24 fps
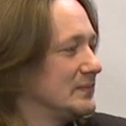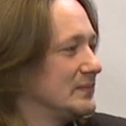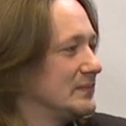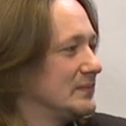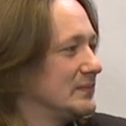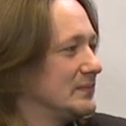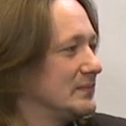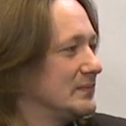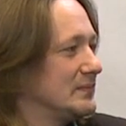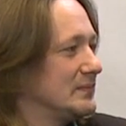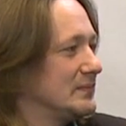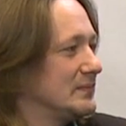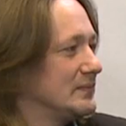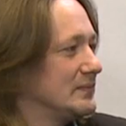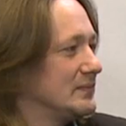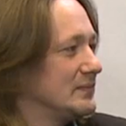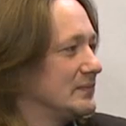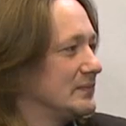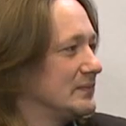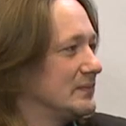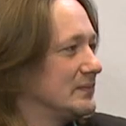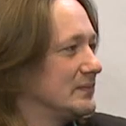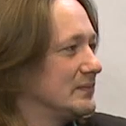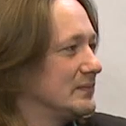
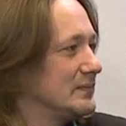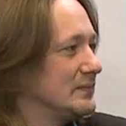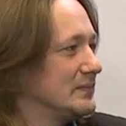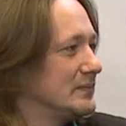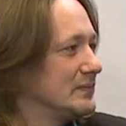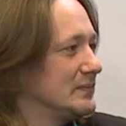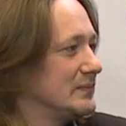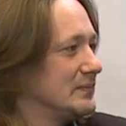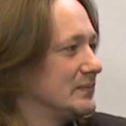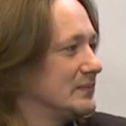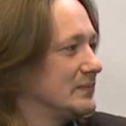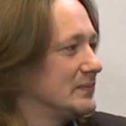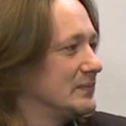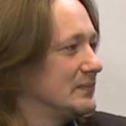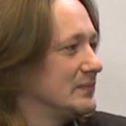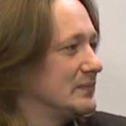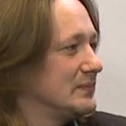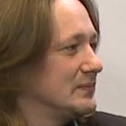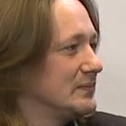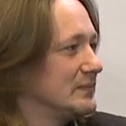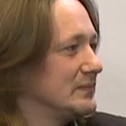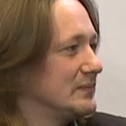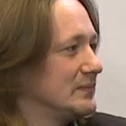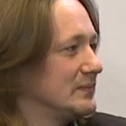
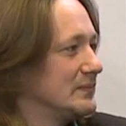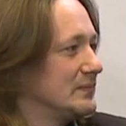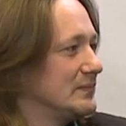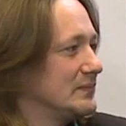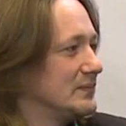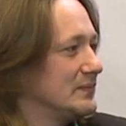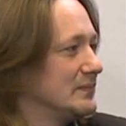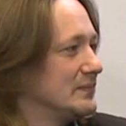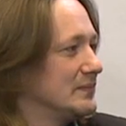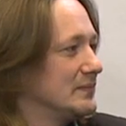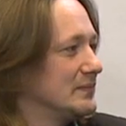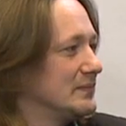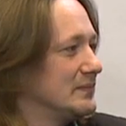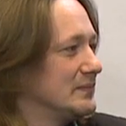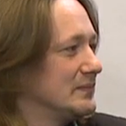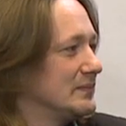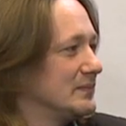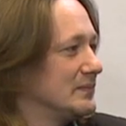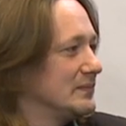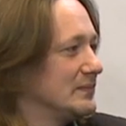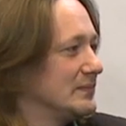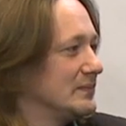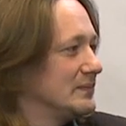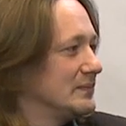
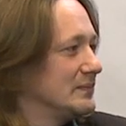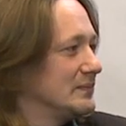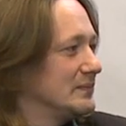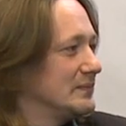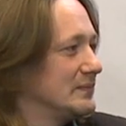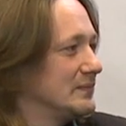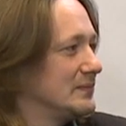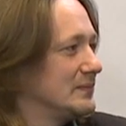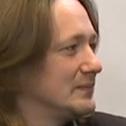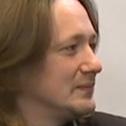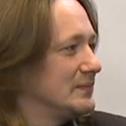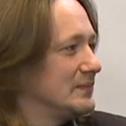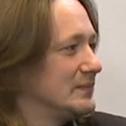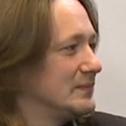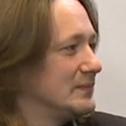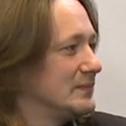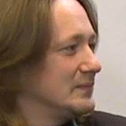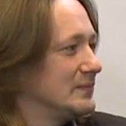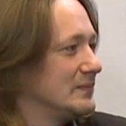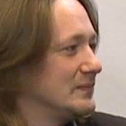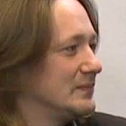[no speech]